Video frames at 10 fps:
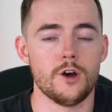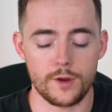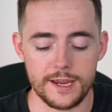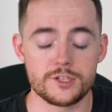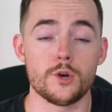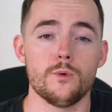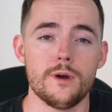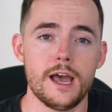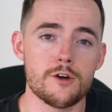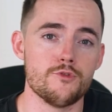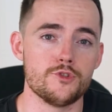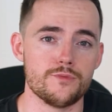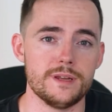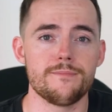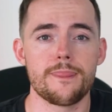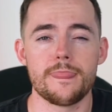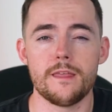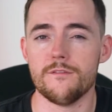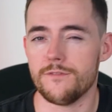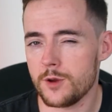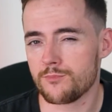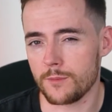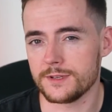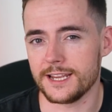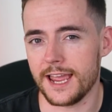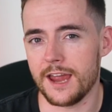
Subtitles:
Okay, so Reuteri, very promising